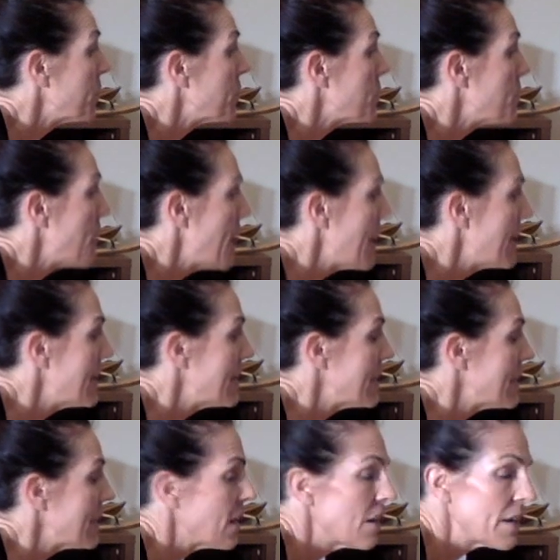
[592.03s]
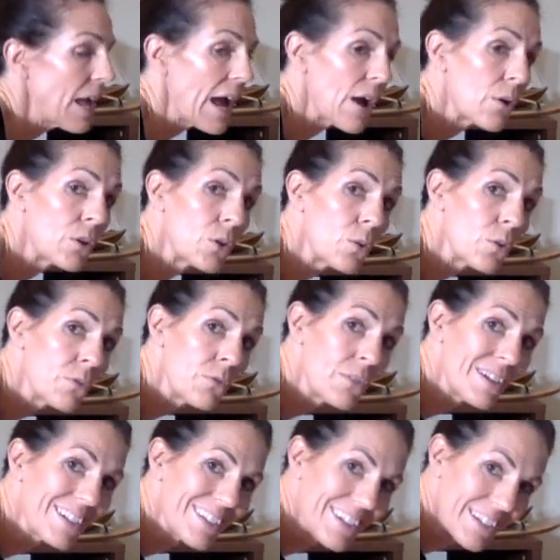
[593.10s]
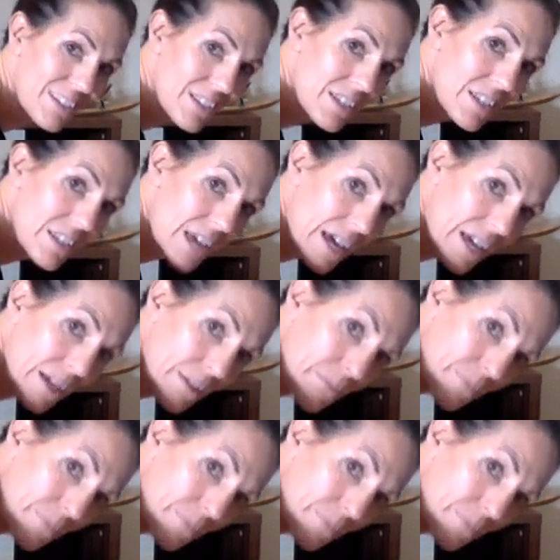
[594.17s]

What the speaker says: depending on how you're feeling today.